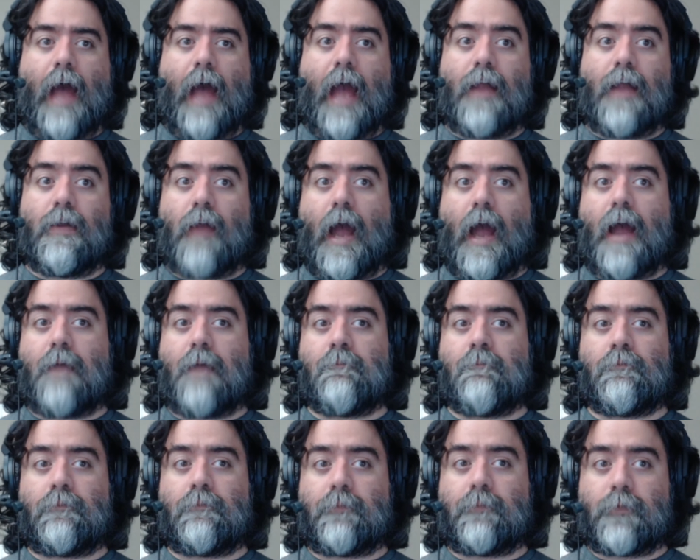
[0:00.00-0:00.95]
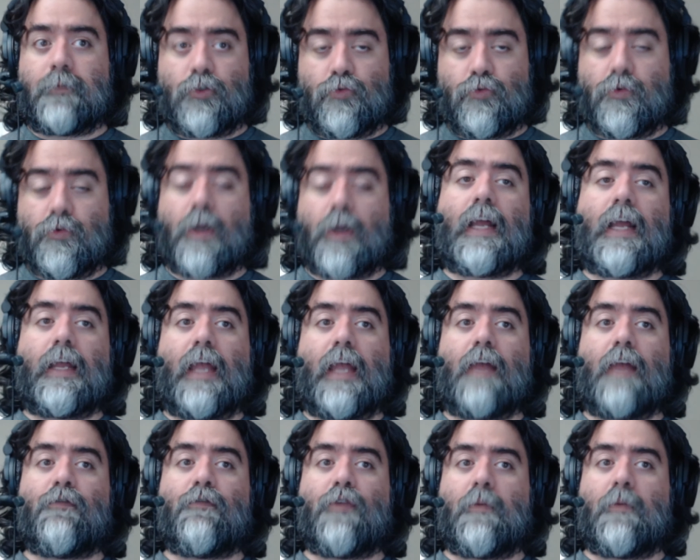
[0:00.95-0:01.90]
I'm running a
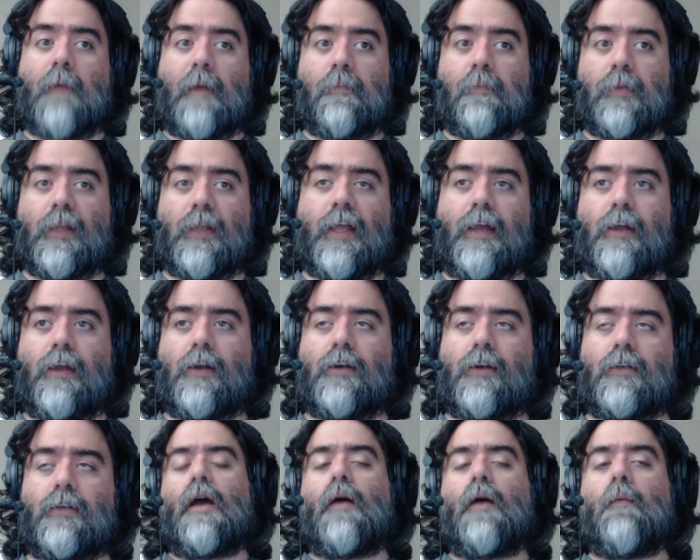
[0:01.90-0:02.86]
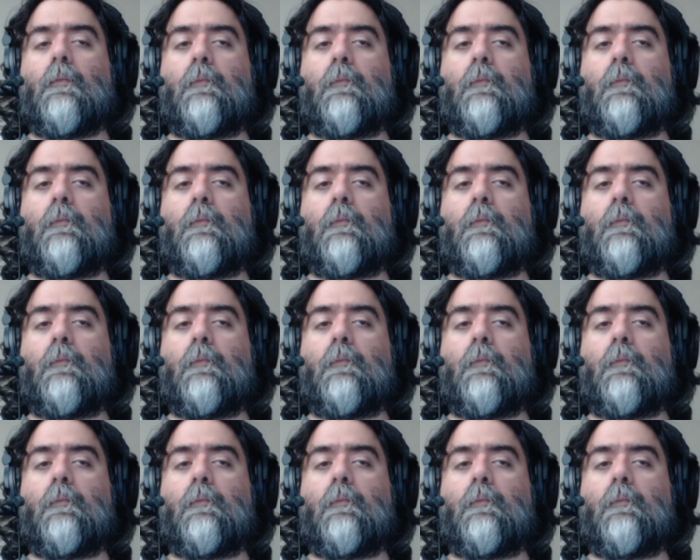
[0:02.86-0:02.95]
game for my players,